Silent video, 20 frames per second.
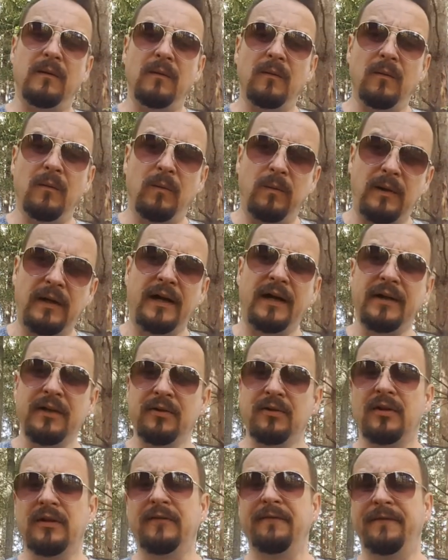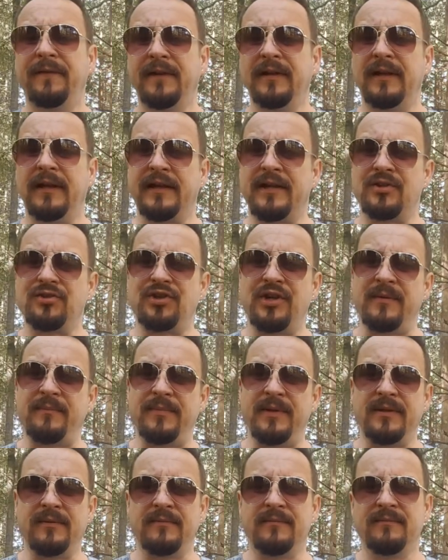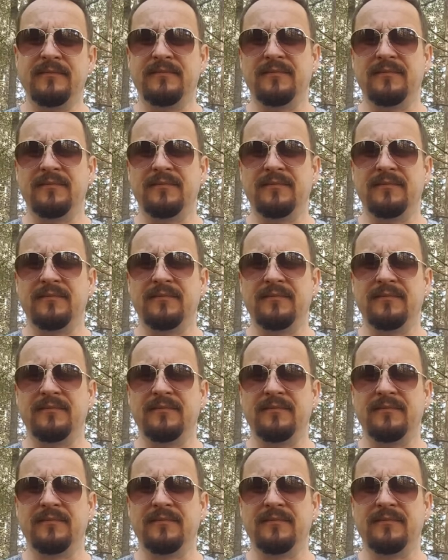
why are you gonna feel like a champion?